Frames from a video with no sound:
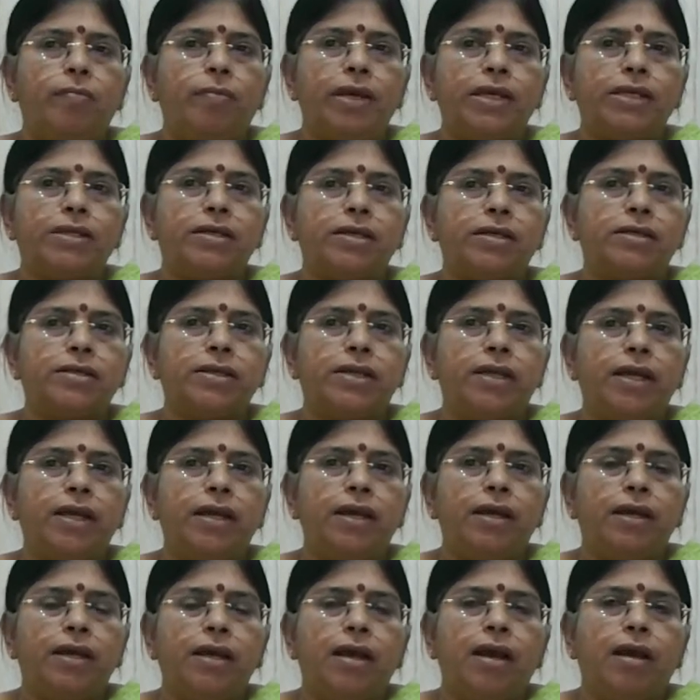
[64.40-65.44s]
by
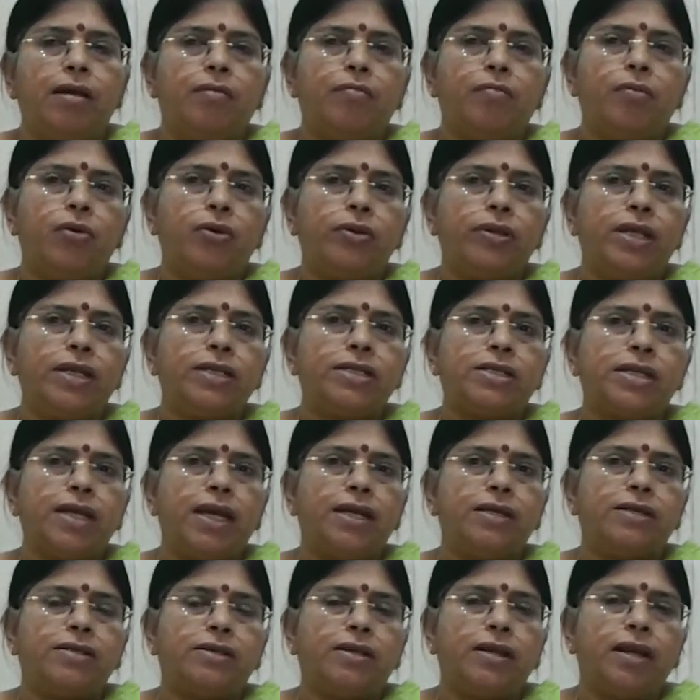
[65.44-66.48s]
surgery. More than
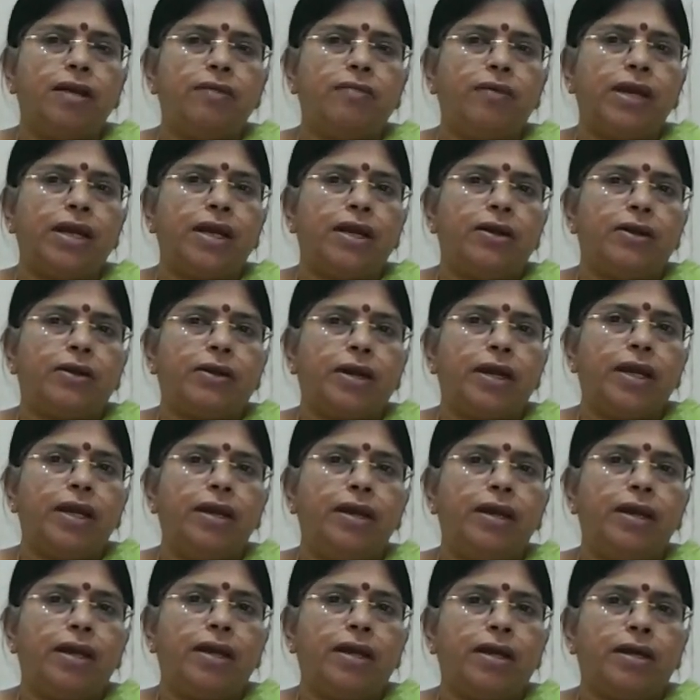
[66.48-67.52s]
stage 3 we can try
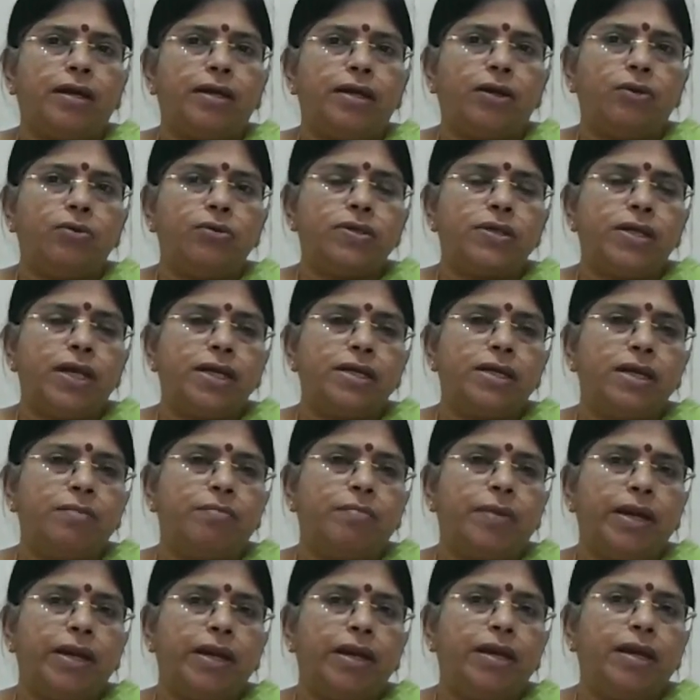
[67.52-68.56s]
downstaging
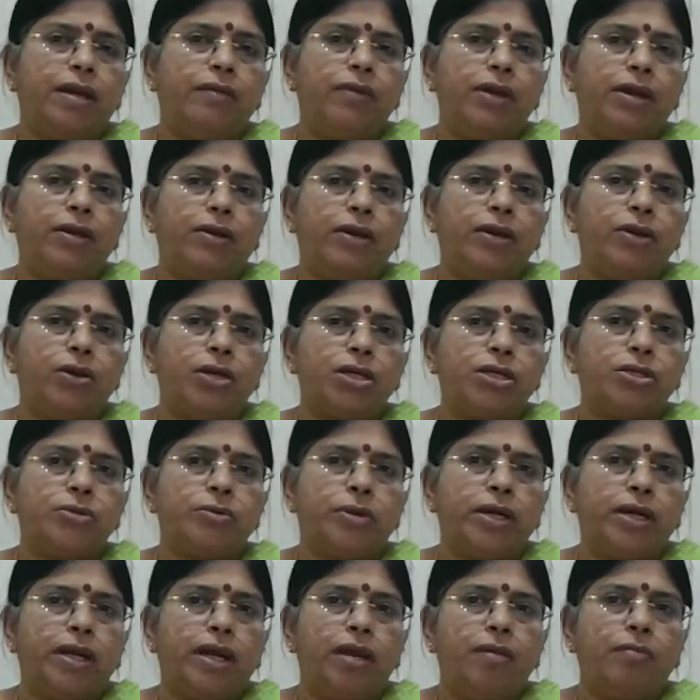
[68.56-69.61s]
by giving
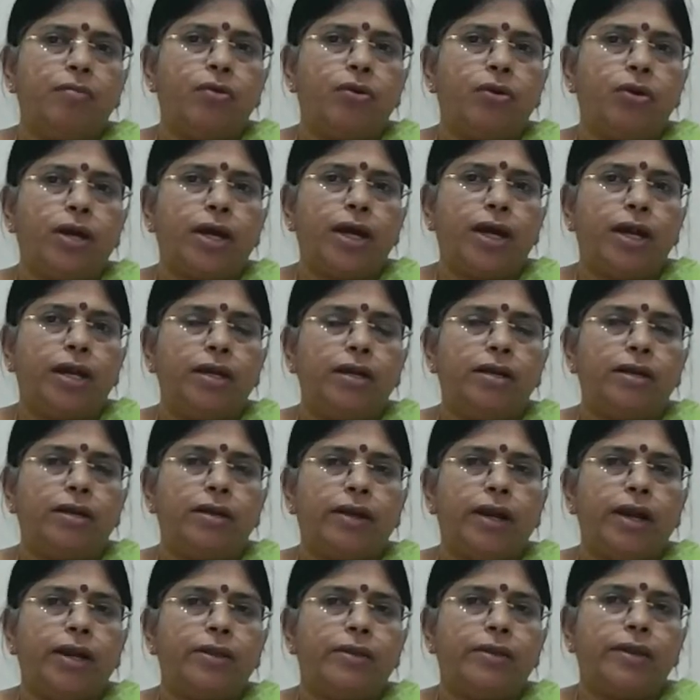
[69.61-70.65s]
neoadjuvant chemo and
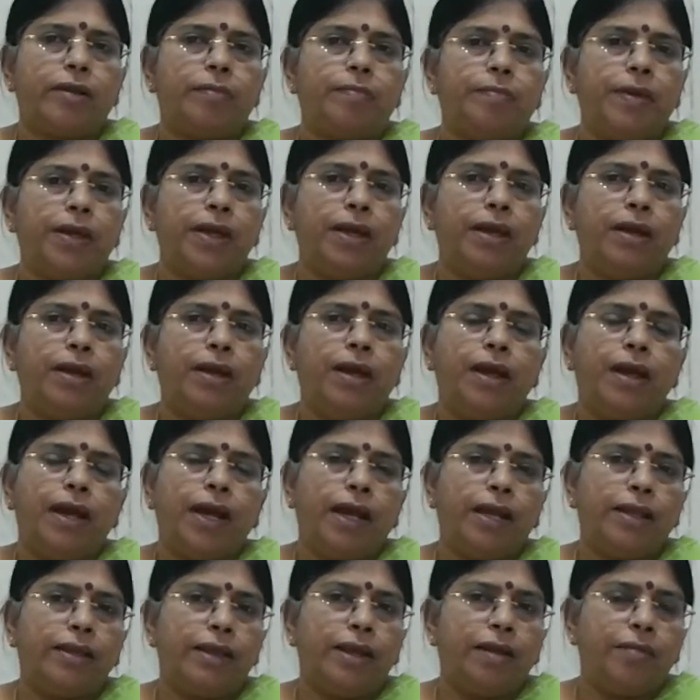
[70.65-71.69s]
radiotherapy
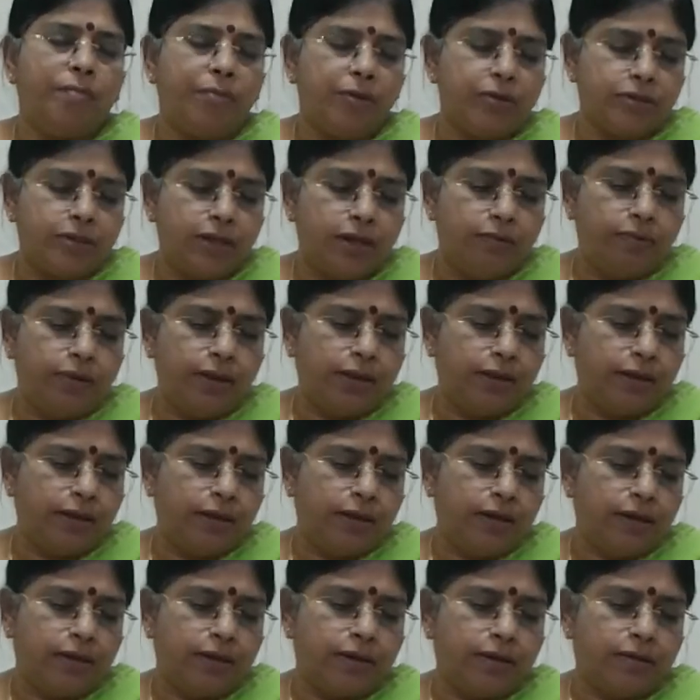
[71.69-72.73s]
and then proceed with
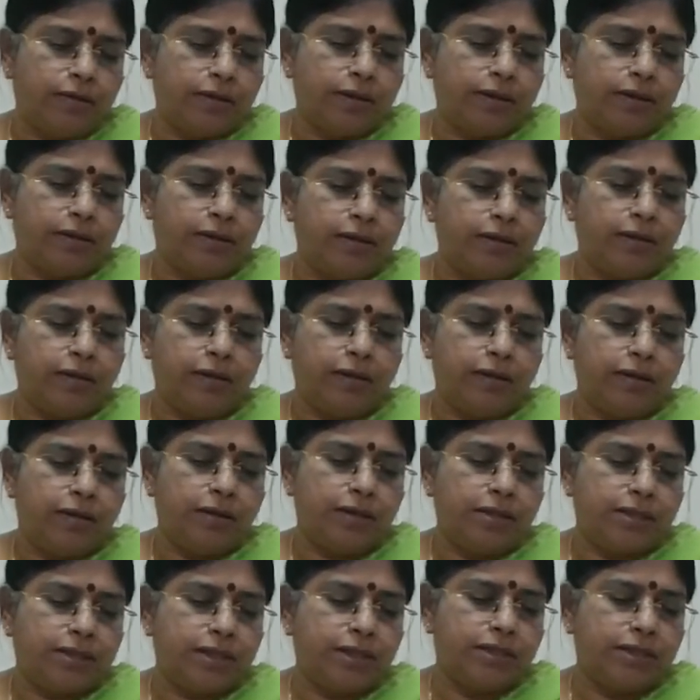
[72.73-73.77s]

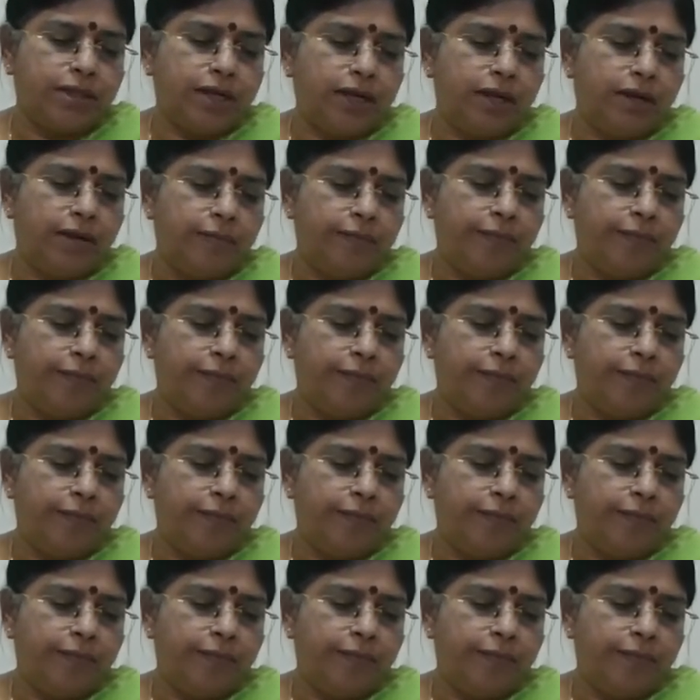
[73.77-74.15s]
surgery.